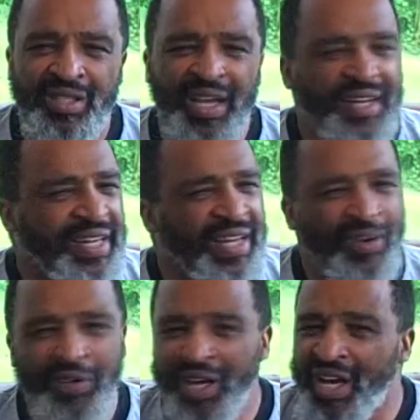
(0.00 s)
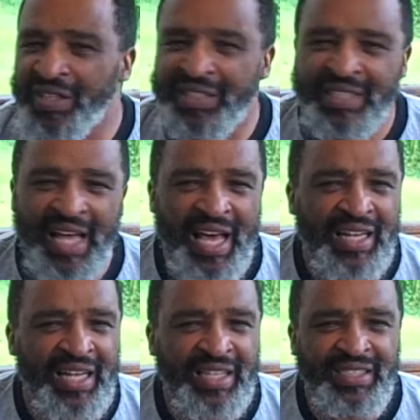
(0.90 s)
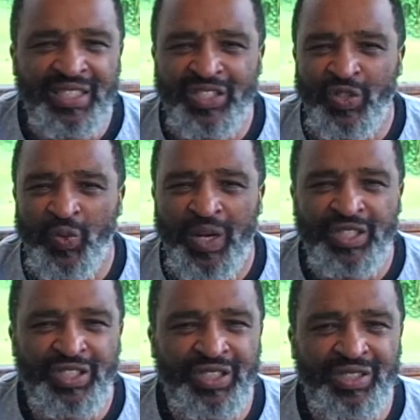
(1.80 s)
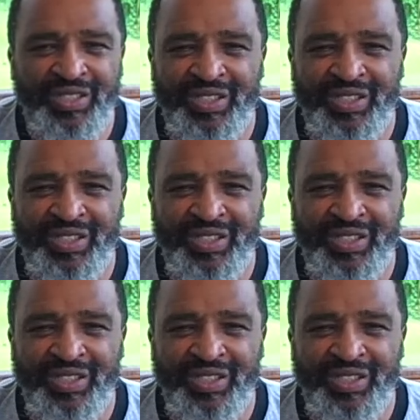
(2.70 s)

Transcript: And then on the other side of that situation,